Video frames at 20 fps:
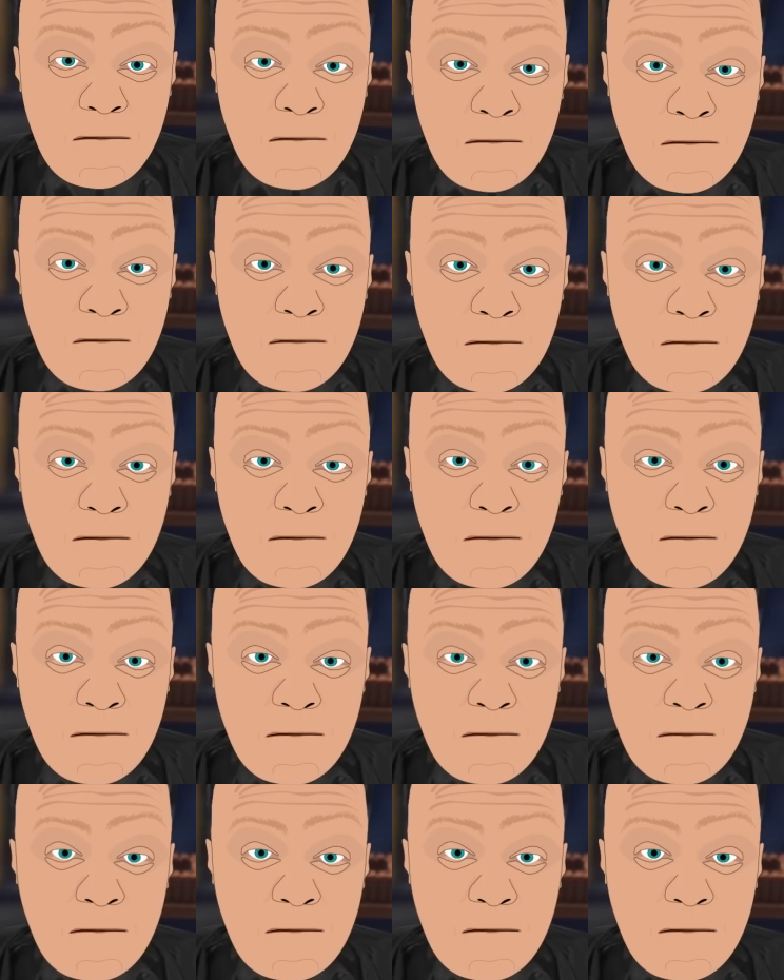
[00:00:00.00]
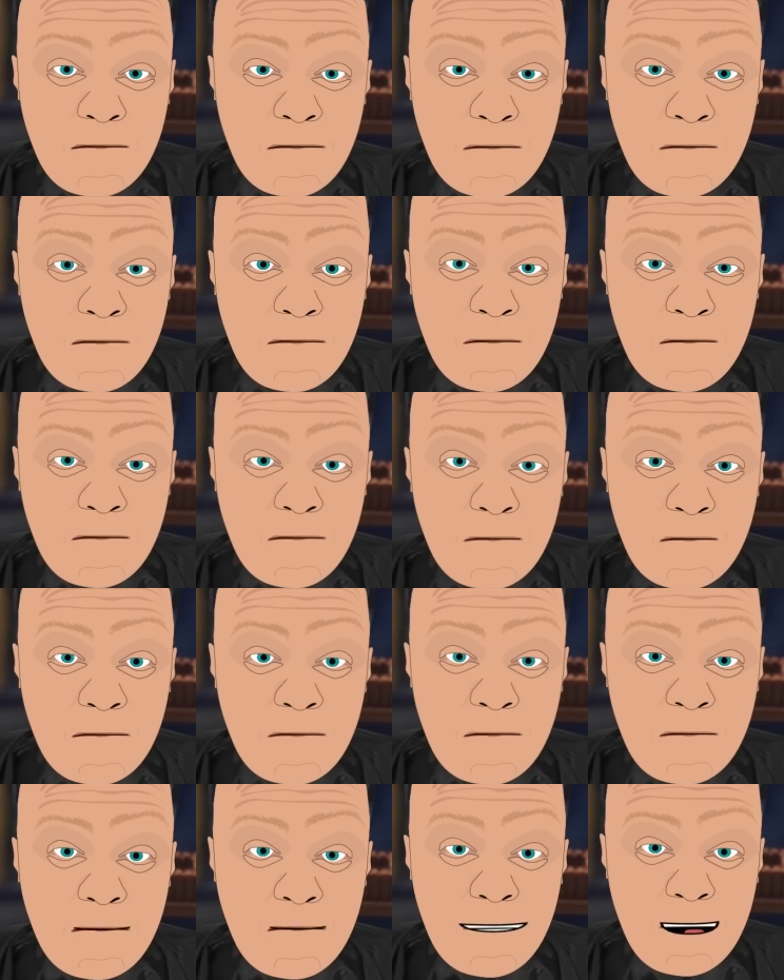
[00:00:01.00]
just how you like it.
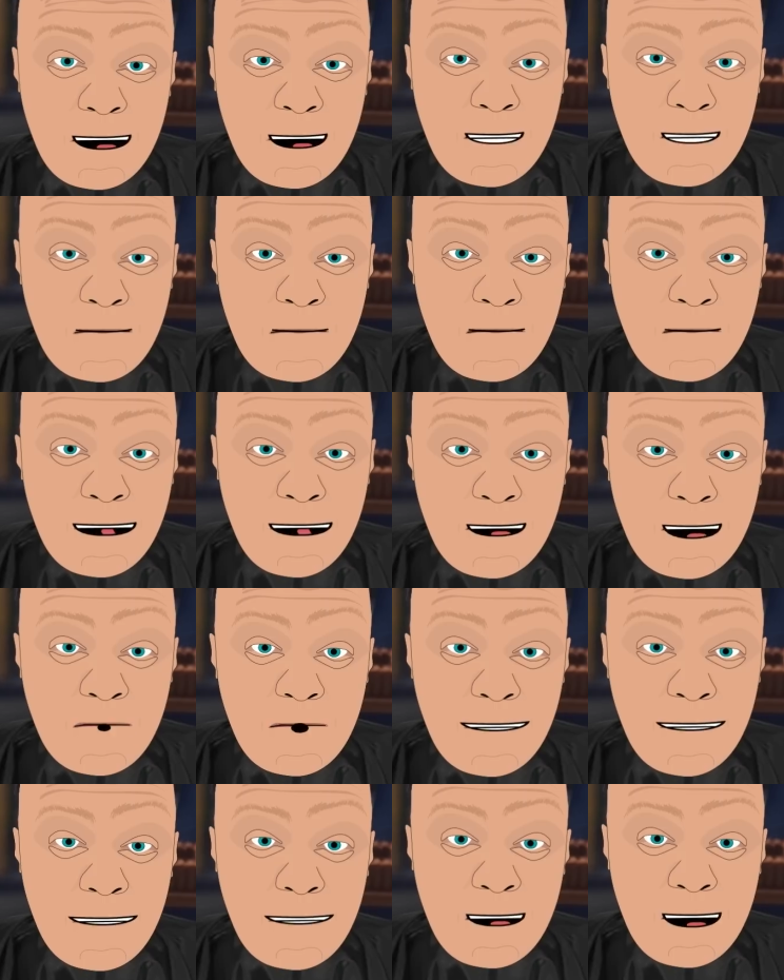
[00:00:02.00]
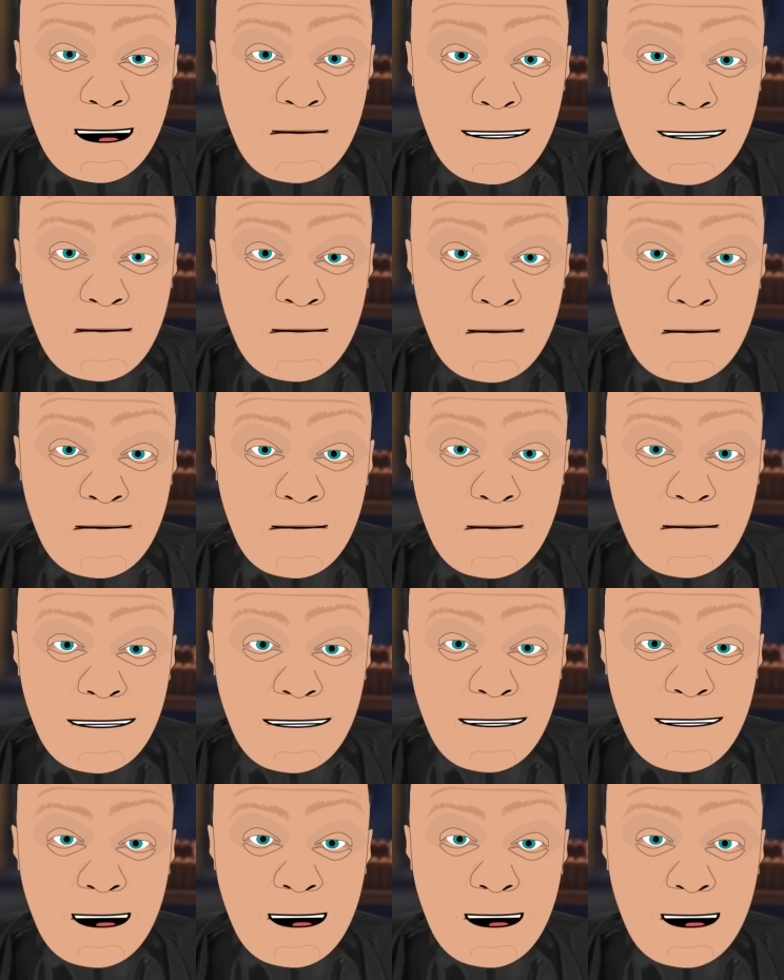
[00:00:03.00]
It's perfect,
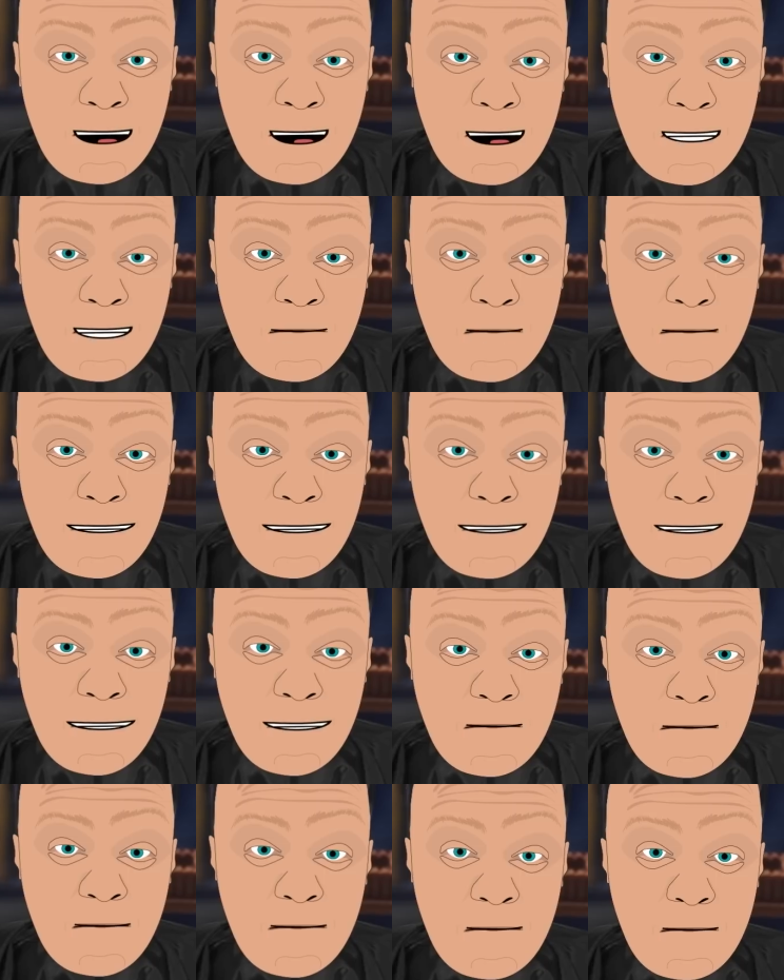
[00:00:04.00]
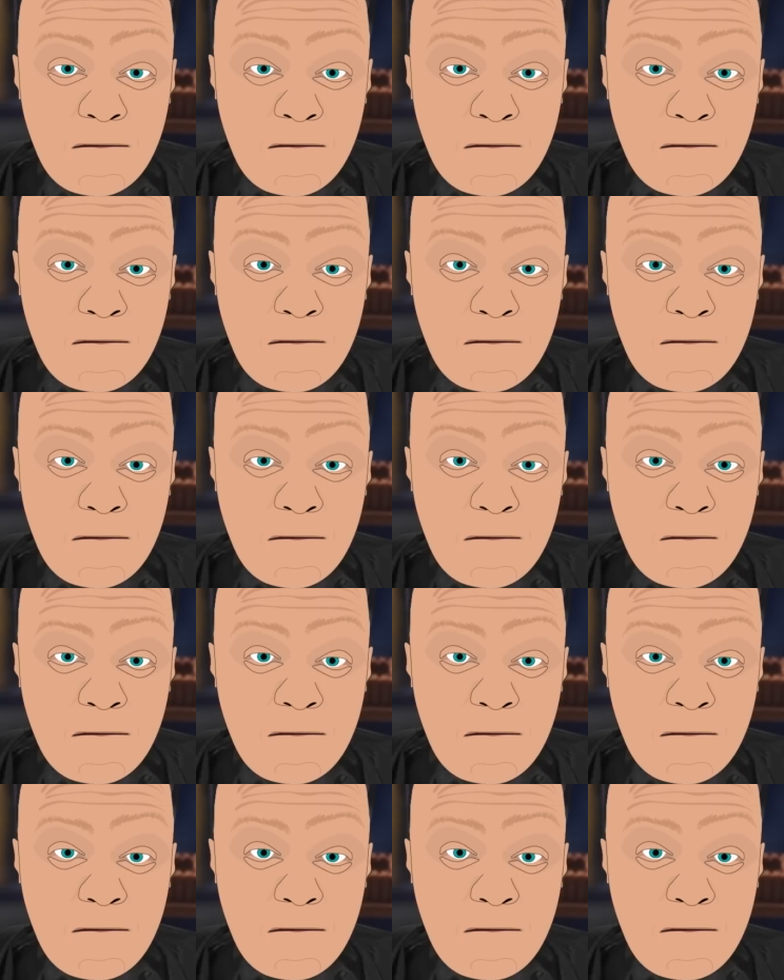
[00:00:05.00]
thanks.